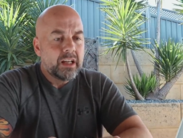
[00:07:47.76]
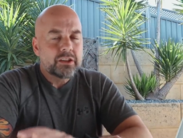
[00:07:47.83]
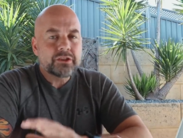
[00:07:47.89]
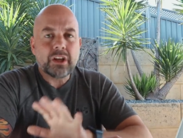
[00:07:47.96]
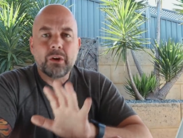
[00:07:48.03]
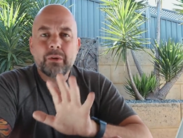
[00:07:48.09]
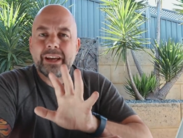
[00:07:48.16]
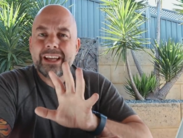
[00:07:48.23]

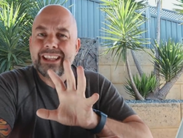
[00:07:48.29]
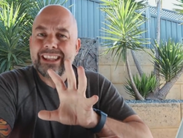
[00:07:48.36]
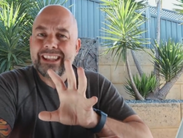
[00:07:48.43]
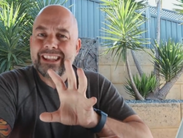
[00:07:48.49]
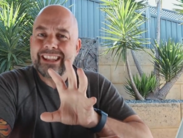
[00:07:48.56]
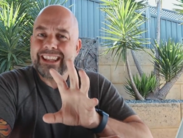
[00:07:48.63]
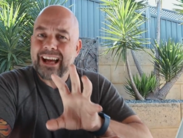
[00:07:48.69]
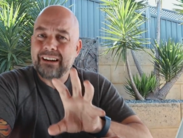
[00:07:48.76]
So
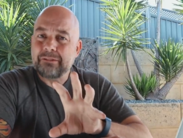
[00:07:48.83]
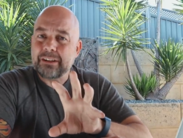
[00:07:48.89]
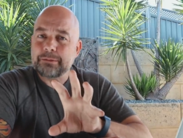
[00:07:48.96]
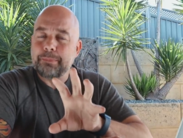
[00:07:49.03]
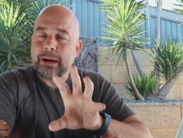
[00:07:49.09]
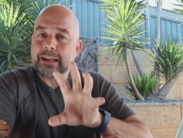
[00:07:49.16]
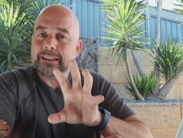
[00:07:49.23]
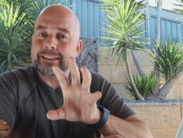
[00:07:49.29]
in that
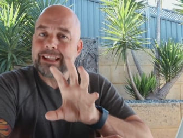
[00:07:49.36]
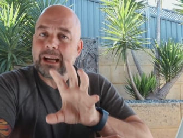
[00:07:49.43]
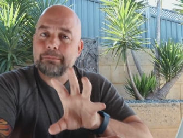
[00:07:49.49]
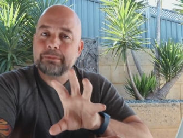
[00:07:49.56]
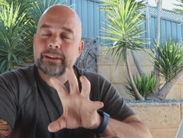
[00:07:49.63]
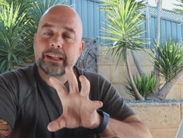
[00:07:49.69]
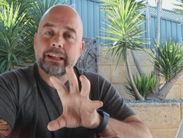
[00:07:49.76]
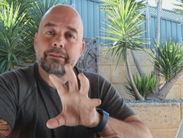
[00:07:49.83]
respect,
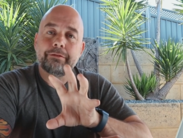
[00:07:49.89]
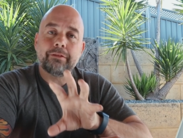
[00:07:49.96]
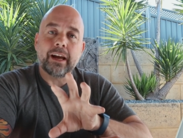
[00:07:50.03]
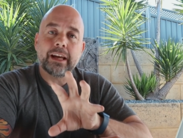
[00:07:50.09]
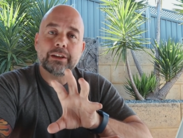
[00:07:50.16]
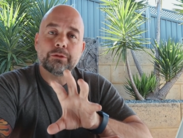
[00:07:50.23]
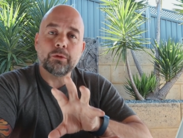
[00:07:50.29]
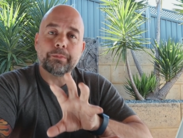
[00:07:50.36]
that particular
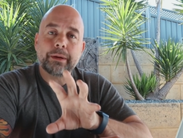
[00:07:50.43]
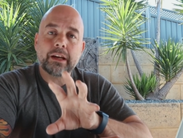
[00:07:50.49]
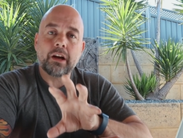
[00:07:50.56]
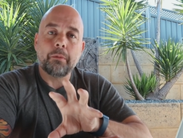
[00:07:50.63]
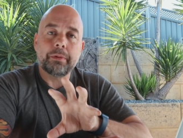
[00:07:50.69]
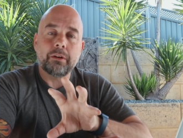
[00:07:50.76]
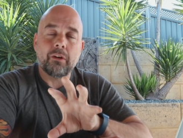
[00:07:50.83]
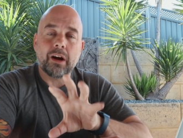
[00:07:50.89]
phrase would be
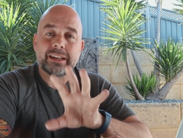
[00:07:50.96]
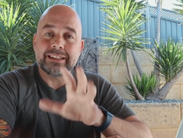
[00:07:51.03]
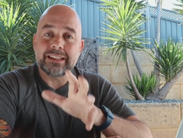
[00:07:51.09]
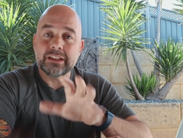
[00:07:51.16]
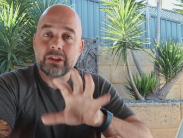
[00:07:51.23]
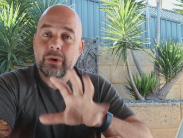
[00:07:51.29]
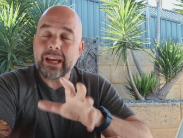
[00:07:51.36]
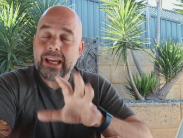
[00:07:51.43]

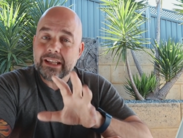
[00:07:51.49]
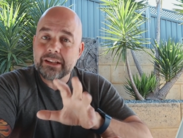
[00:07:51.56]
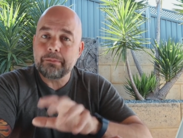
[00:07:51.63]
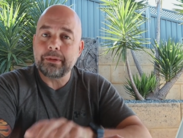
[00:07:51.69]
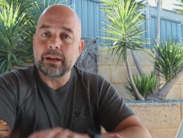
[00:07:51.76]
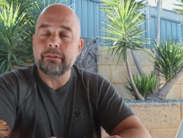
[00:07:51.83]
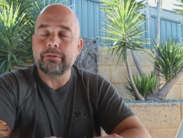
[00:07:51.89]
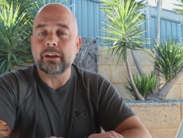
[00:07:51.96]
copyrighted. So it is a
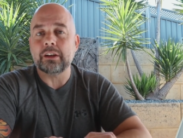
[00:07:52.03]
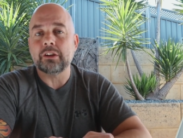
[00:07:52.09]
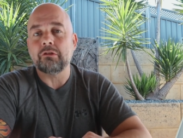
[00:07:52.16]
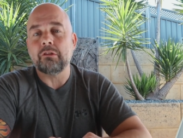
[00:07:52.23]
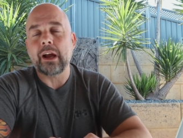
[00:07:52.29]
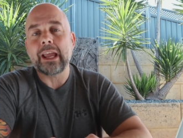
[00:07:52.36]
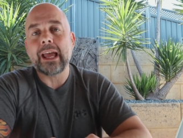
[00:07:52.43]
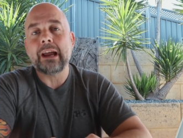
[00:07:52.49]
bit of a
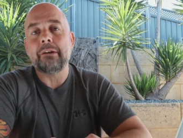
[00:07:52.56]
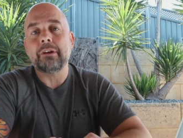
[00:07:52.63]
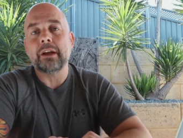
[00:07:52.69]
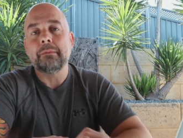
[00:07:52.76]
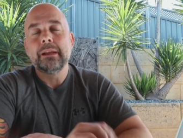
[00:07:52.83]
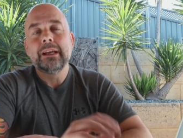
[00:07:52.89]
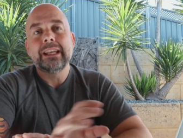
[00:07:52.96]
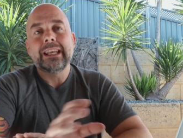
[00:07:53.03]
grey
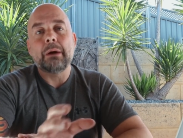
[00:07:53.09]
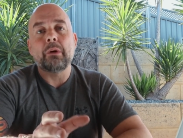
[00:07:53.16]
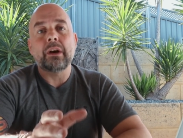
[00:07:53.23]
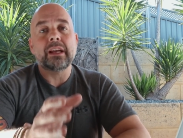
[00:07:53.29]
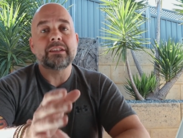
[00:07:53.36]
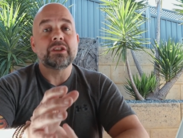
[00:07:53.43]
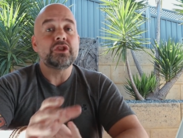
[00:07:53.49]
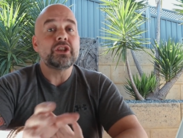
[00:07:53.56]
area. Now, what
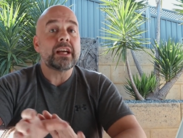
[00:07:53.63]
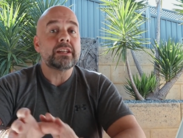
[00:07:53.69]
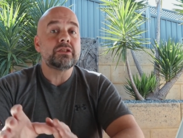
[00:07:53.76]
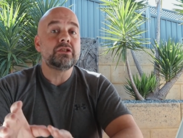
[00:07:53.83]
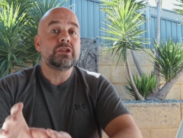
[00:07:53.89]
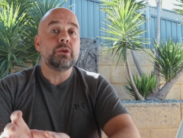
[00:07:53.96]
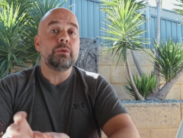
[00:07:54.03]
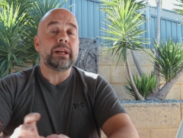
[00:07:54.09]
I
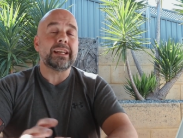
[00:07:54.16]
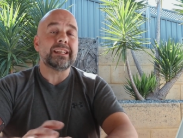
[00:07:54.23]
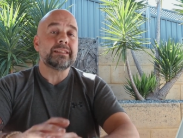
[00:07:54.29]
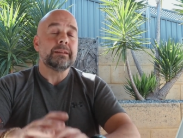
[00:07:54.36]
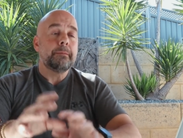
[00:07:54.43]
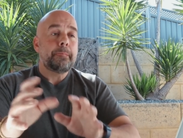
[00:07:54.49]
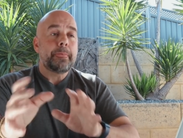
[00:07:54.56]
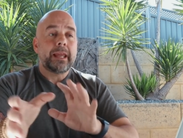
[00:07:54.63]
suggest doing is
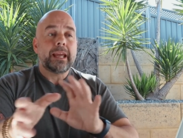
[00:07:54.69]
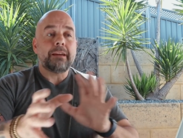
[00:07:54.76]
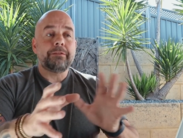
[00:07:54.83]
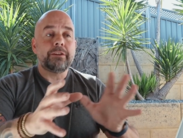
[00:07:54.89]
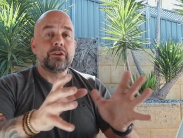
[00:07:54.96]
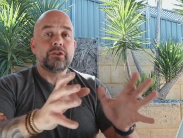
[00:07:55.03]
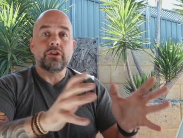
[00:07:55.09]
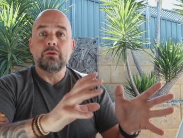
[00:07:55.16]

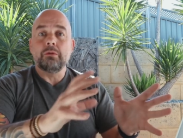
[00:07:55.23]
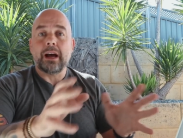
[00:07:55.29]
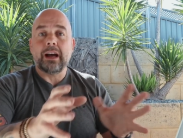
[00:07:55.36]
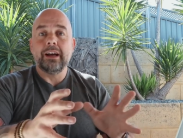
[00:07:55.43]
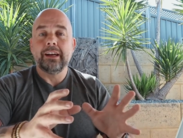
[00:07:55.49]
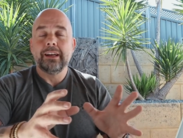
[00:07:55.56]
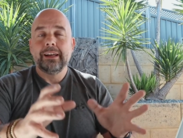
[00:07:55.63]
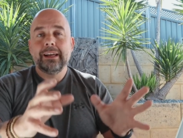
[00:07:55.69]
if you do
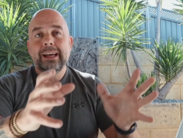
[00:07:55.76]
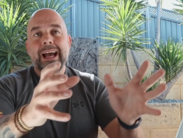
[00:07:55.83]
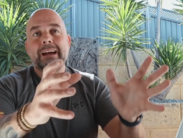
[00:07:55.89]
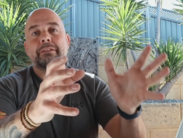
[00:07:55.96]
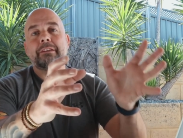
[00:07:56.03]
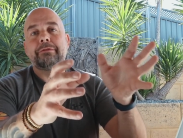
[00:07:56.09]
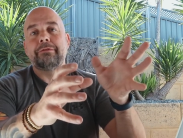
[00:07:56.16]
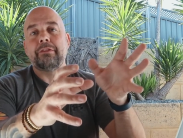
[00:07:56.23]

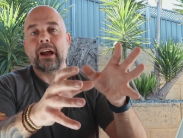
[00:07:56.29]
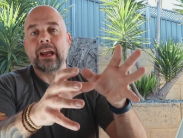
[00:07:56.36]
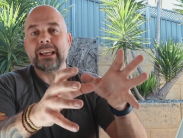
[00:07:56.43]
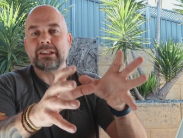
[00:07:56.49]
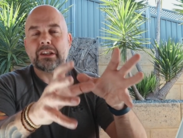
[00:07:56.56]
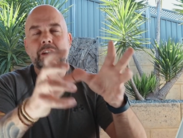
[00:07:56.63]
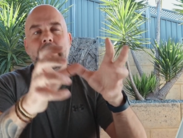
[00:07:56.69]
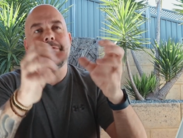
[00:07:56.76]
have a
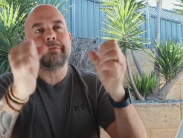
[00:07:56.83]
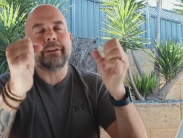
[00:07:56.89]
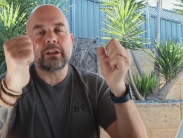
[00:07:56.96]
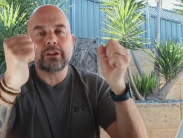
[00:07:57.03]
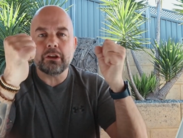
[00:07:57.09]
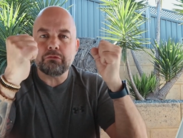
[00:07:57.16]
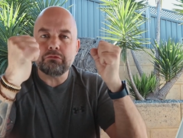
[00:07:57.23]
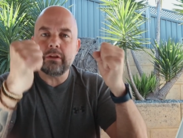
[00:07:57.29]
phrase and you feel
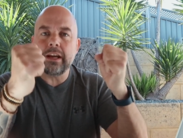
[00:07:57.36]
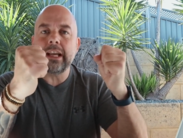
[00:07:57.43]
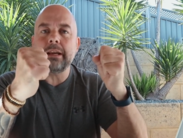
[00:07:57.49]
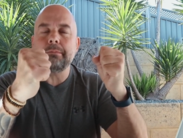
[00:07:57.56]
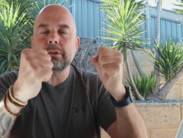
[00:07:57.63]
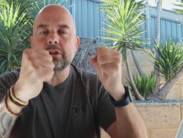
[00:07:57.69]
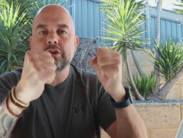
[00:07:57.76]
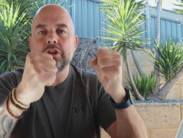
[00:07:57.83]
you
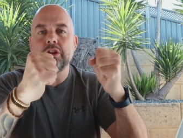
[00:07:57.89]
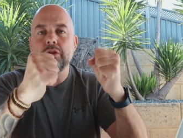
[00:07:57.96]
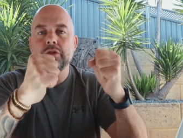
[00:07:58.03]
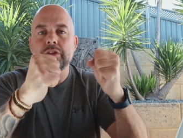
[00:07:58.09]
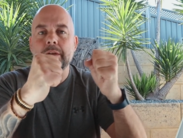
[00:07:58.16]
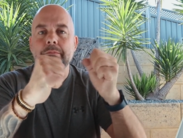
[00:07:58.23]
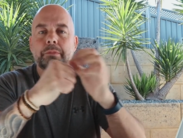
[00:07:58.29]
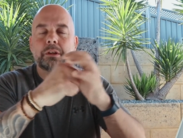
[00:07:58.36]
really must
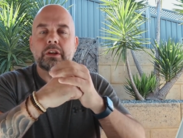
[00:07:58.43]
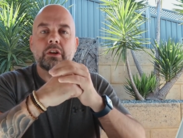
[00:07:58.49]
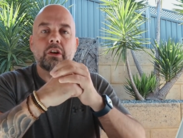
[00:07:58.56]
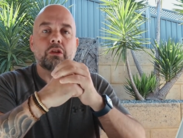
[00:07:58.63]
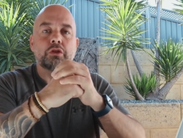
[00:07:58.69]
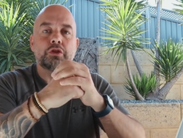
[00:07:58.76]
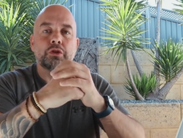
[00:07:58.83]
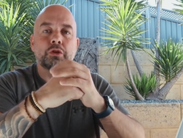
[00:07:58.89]
use it, but you're
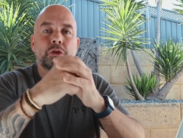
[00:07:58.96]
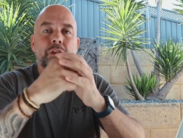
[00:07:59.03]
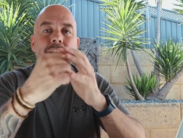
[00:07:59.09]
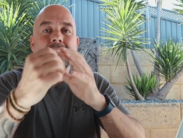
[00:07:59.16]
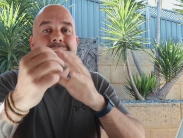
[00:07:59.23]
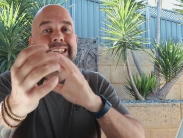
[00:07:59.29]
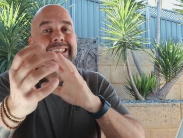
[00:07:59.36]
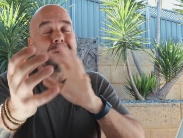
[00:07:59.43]
not sure,
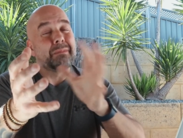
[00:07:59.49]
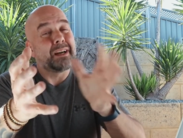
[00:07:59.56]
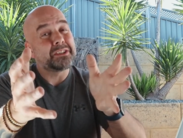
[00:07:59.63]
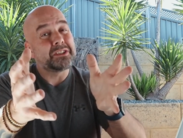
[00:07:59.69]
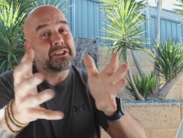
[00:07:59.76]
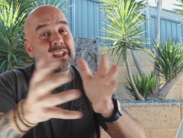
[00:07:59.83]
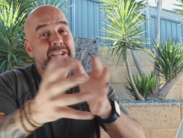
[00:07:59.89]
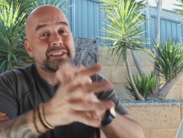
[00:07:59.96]
then my
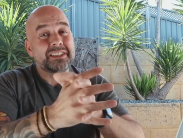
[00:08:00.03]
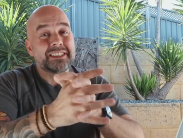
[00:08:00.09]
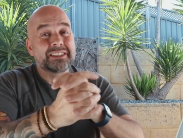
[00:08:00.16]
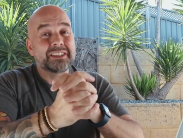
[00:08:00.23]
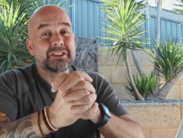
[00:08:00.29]
suggestion is